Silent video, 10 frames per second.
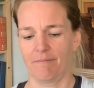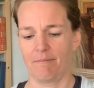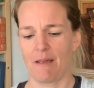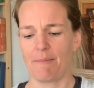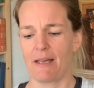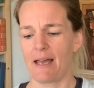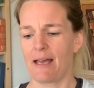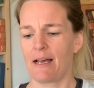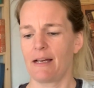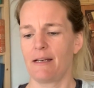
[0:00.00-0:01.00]
maybe it
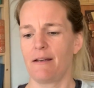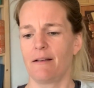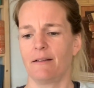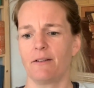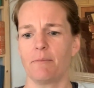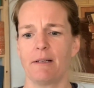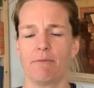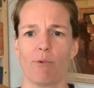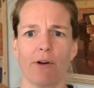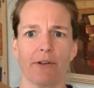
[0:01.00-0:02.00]
had a little bit of
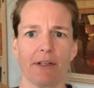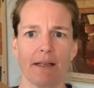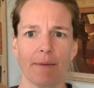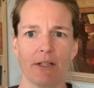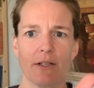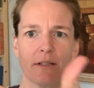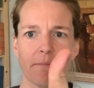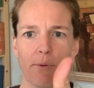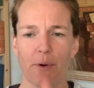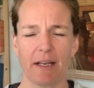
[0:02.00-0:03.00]
water damage at some
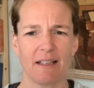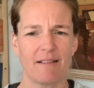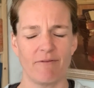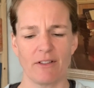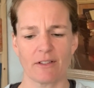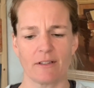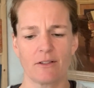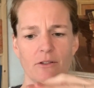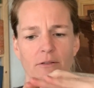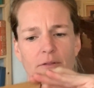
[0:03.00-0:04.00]
point. It feels a
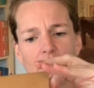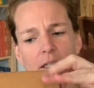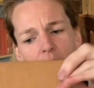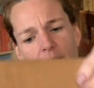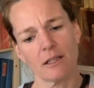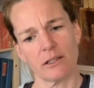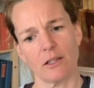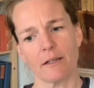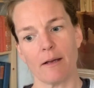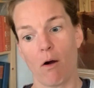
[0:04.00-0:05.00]
little
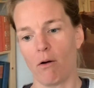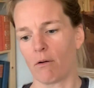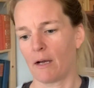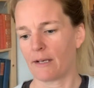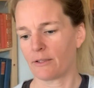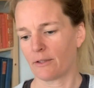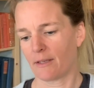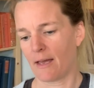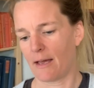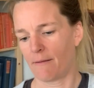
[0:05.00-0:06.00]
clunky. Oh gosh, look at
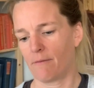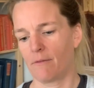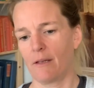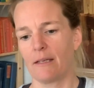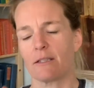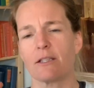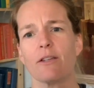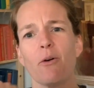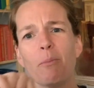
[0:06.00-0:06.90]
that. That's so